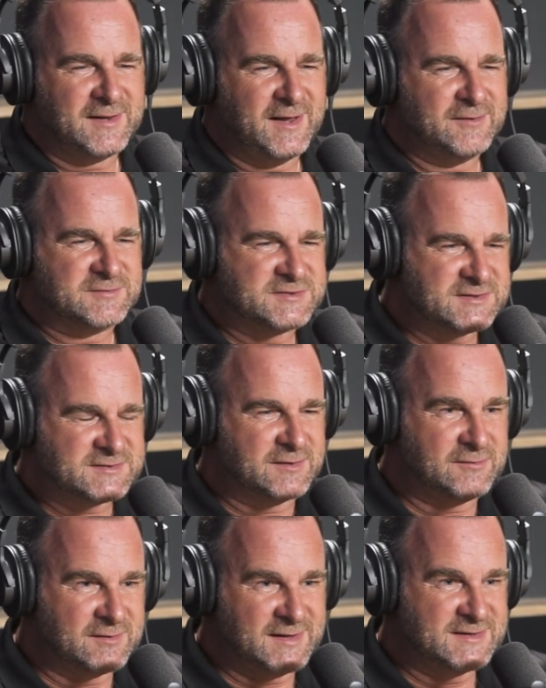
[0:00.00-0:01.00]
car to a
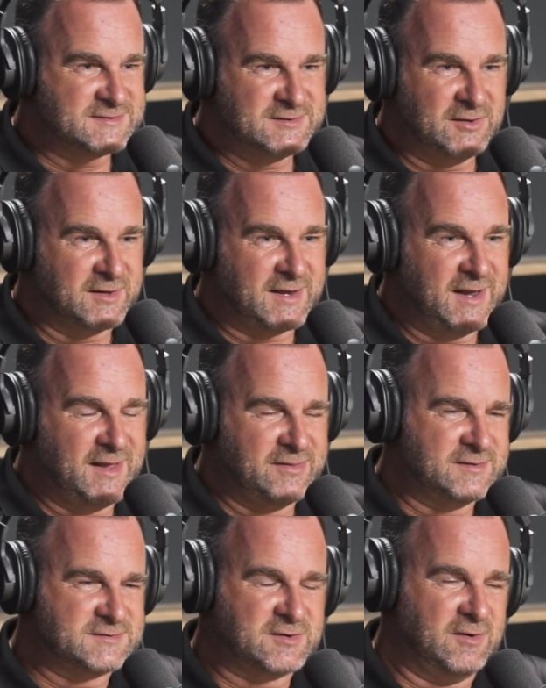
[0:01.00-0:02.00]
$600,000 car
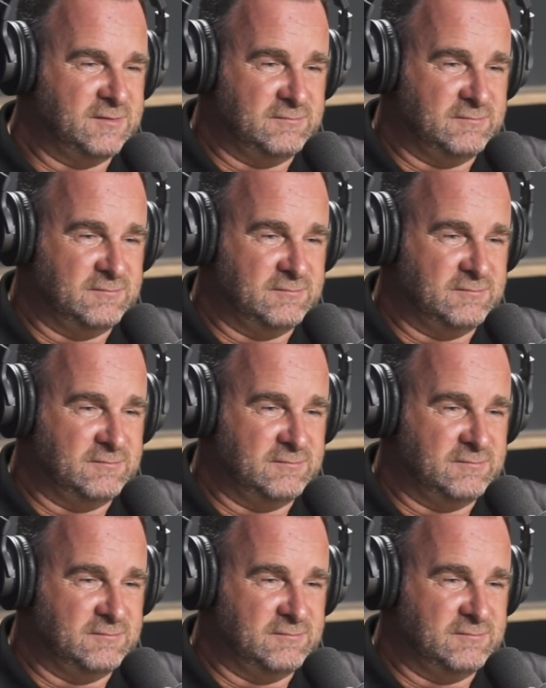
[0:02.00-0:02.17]
that's got